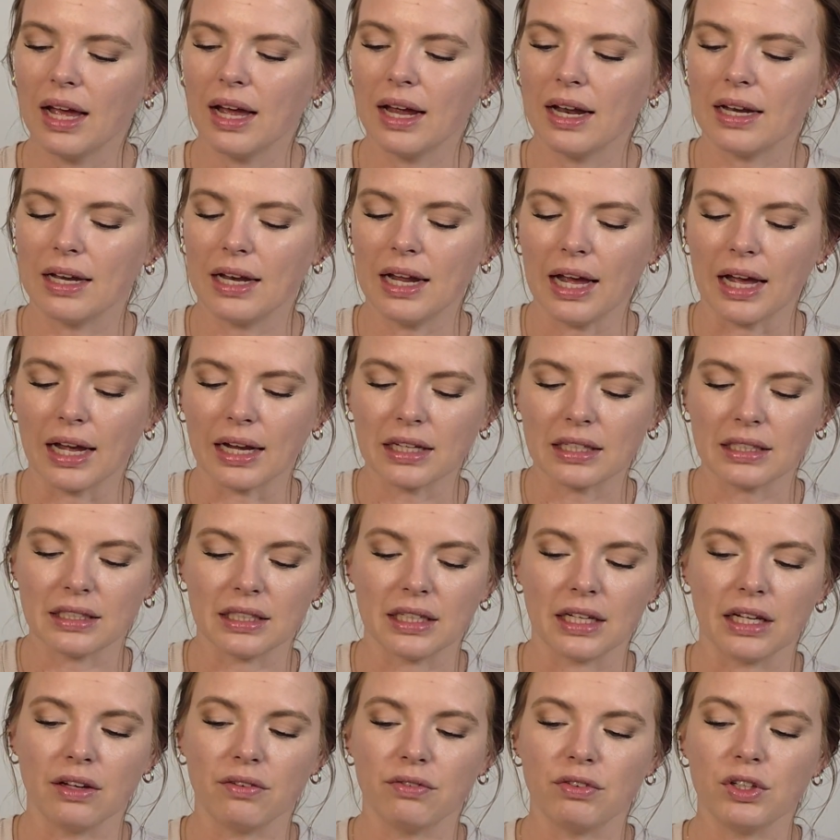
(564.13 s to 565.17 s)
Next,
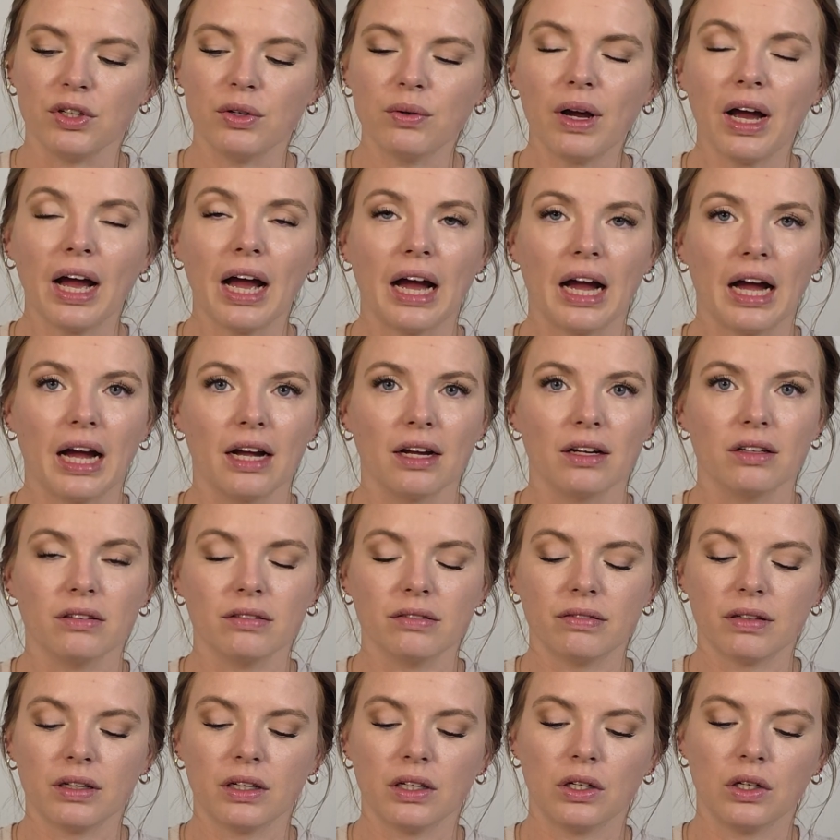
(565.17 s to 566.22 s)
if you
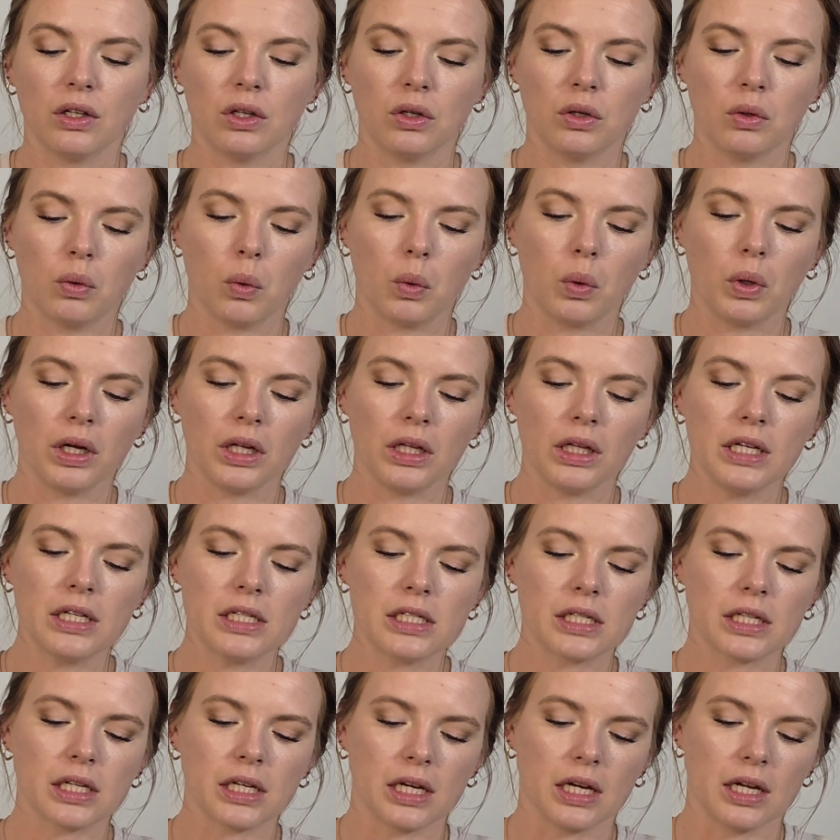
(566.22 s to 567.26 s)
have oily
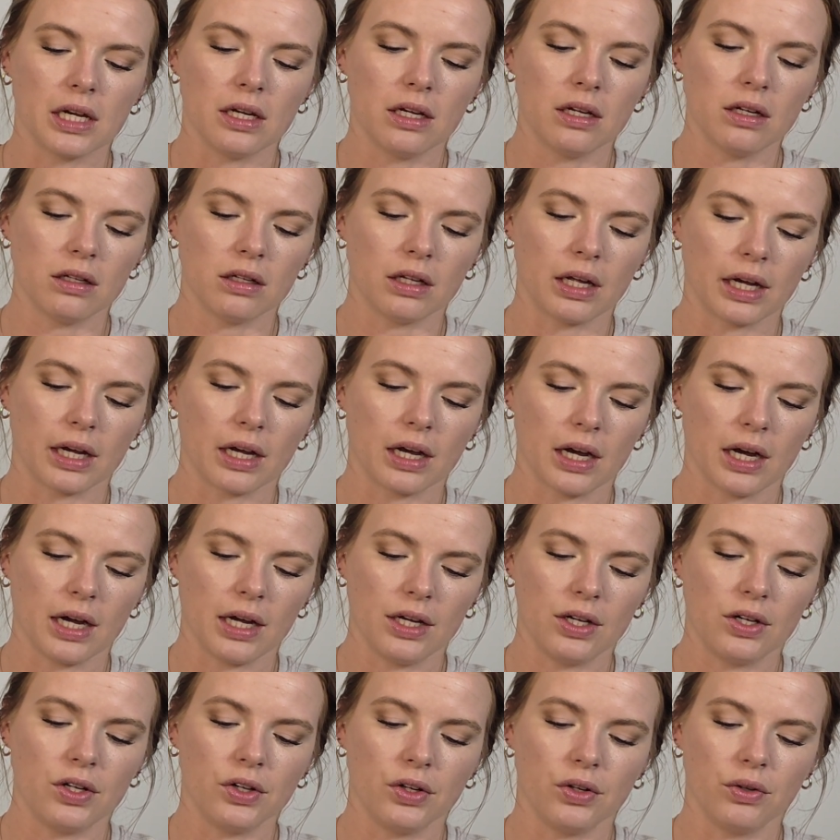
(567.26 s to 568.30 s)
skin like
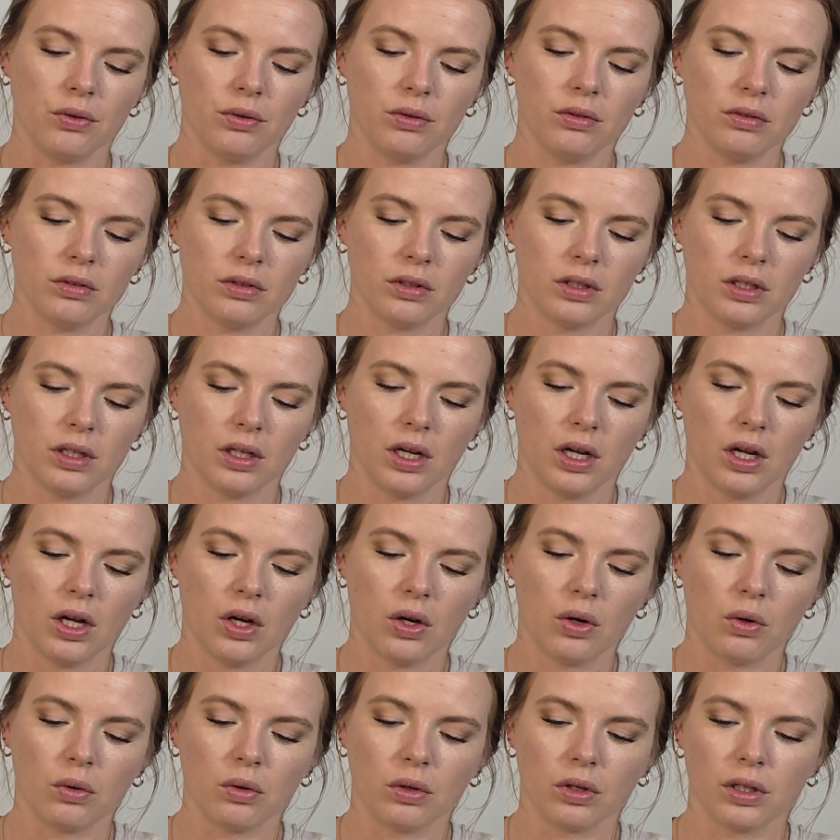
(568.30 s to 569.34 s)
I do,
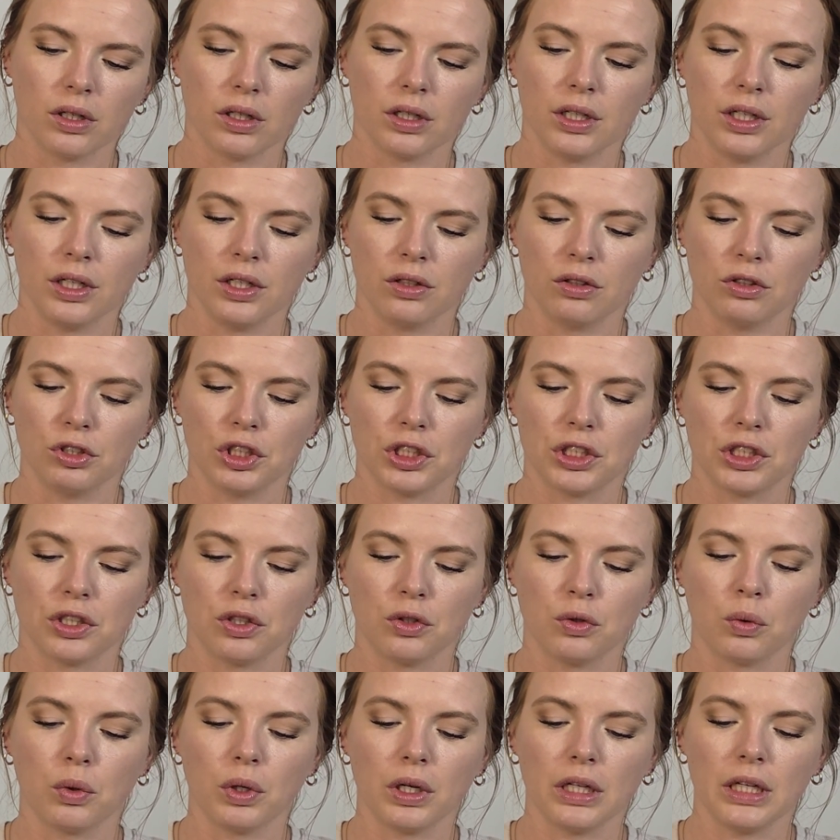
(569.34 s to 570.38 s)
or you know, just an
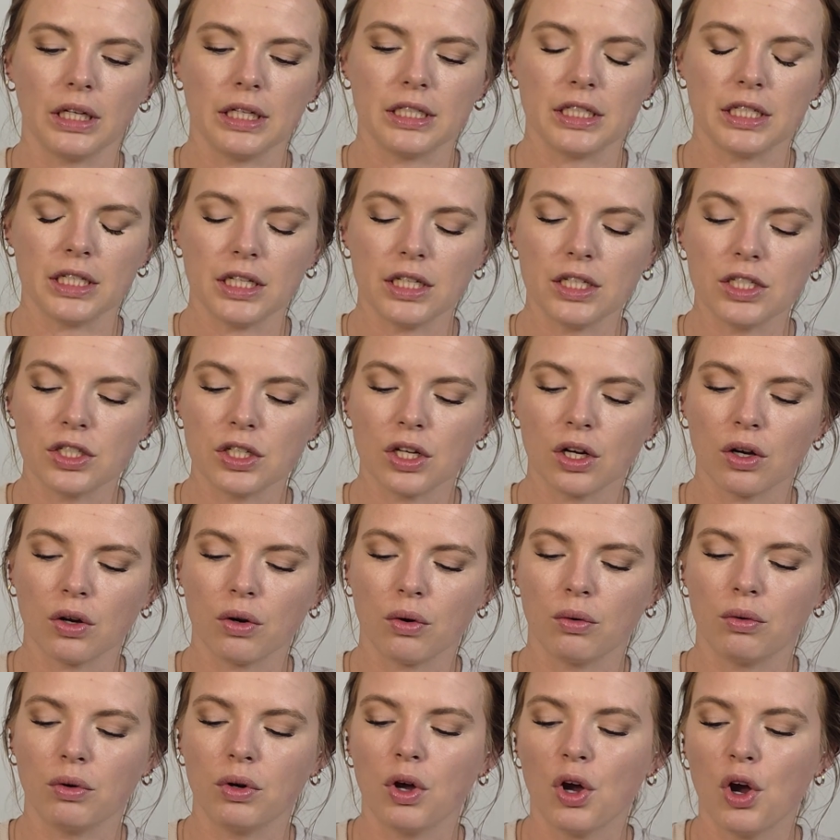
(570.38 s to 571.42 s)
oily
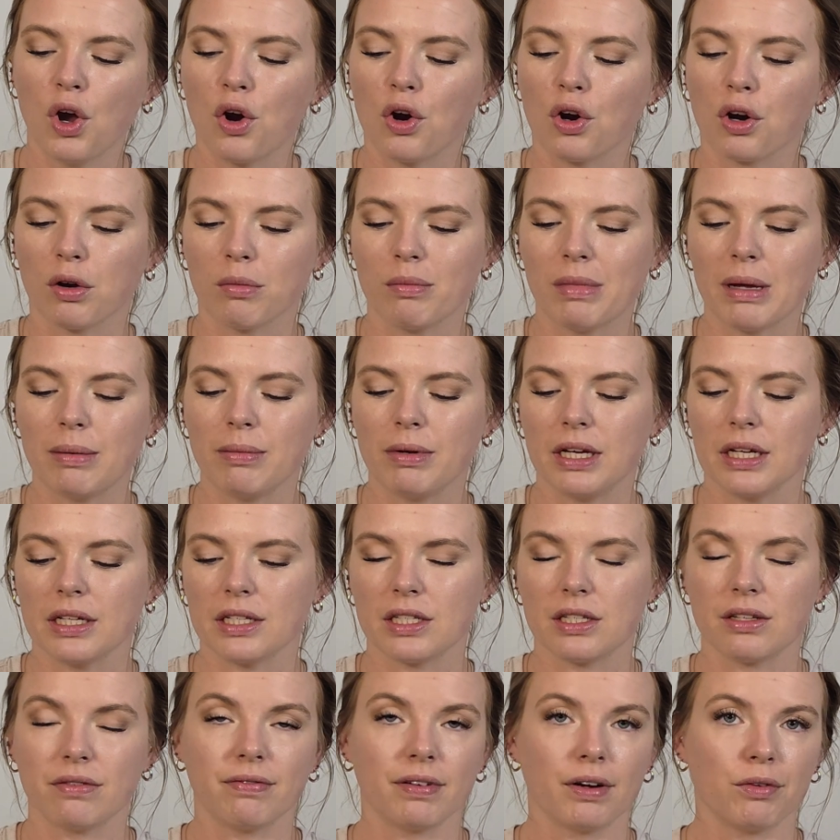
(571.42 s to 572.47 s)
T-zone, or maybe
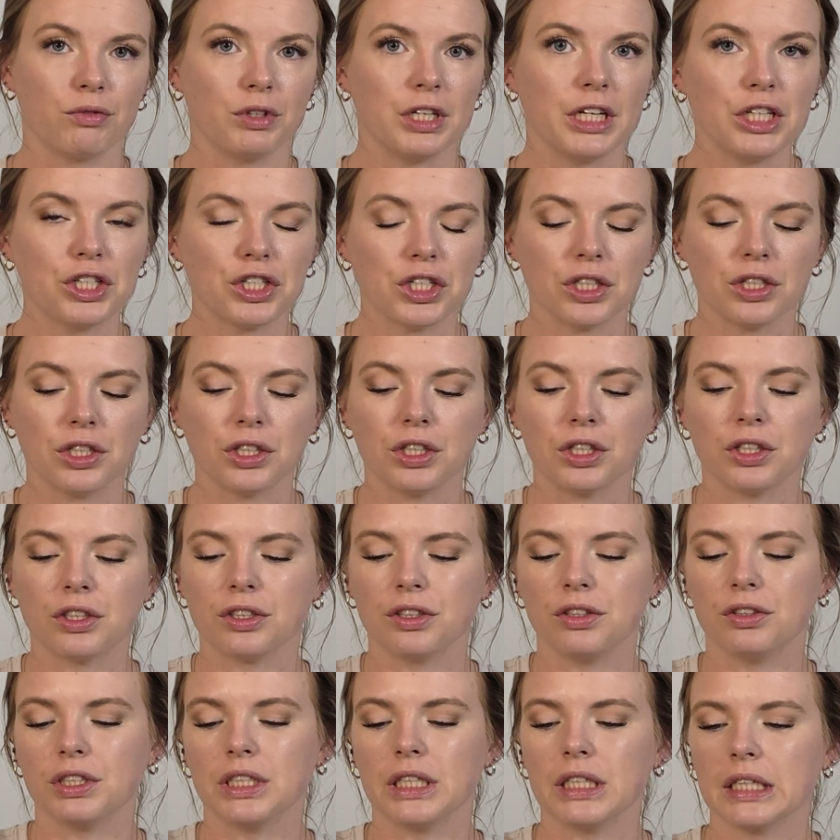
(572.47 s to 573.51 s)
it's the foundation that you're
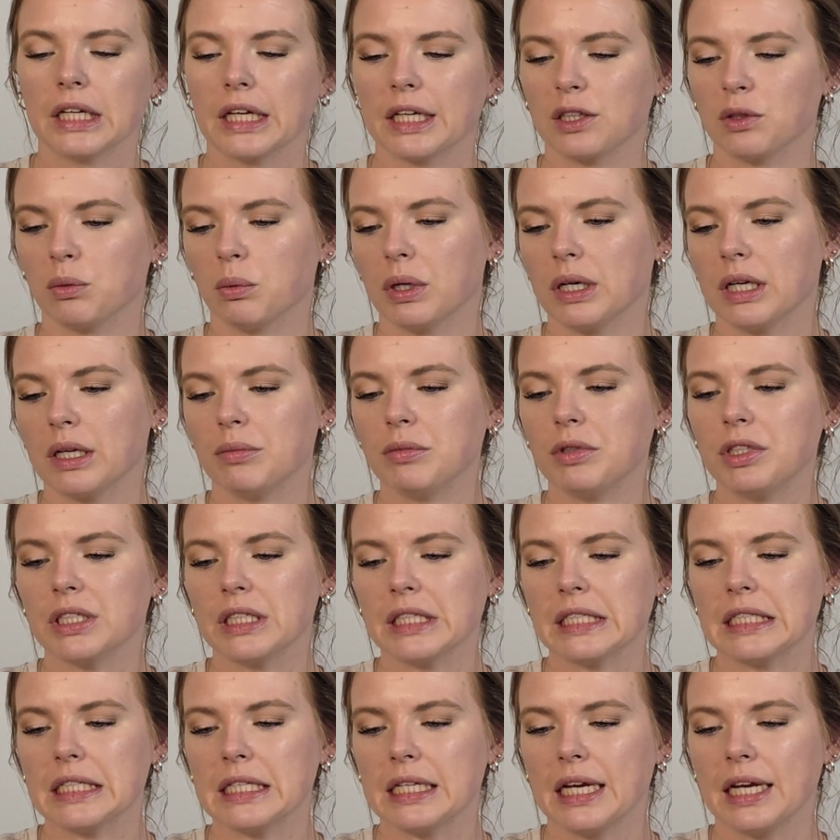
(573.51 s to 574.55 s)
using, like the one I'm
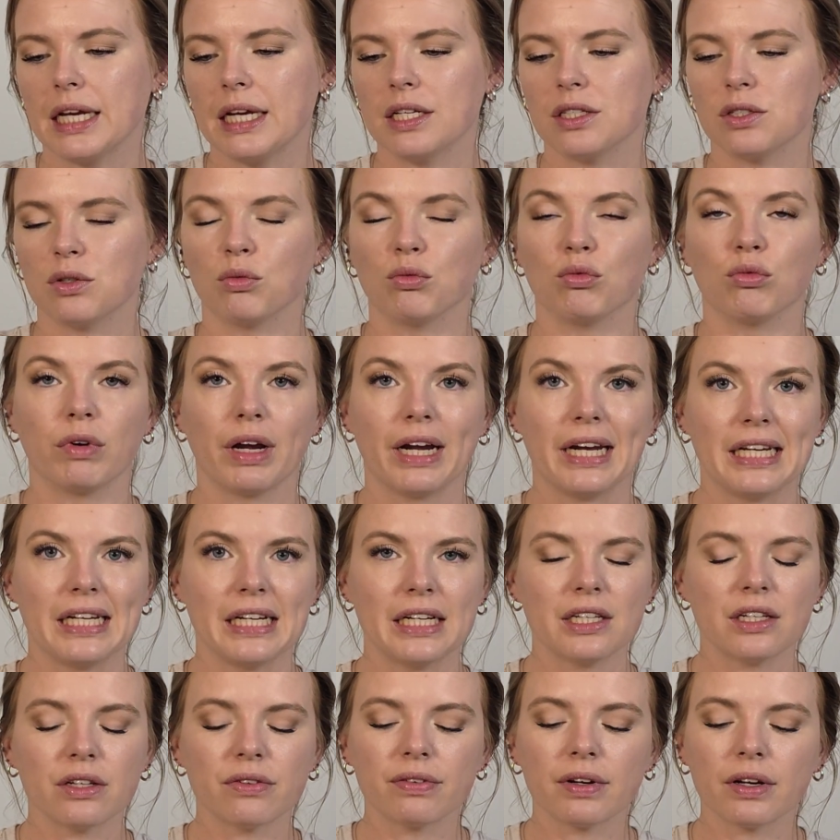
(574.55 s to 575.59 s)
using today is a
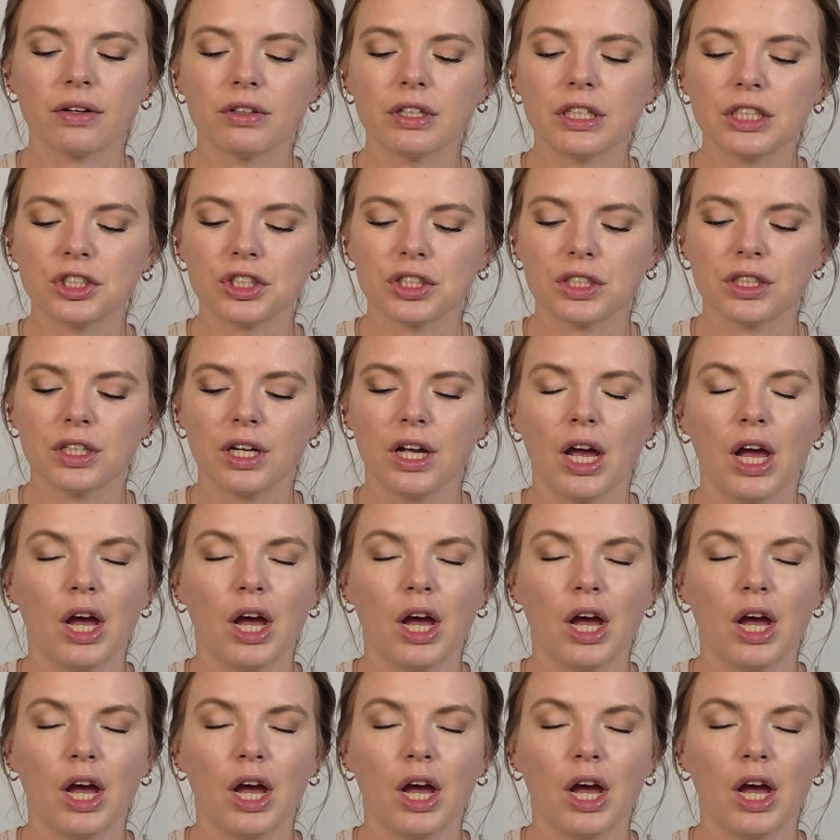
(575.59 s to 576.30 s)
radiant foundation,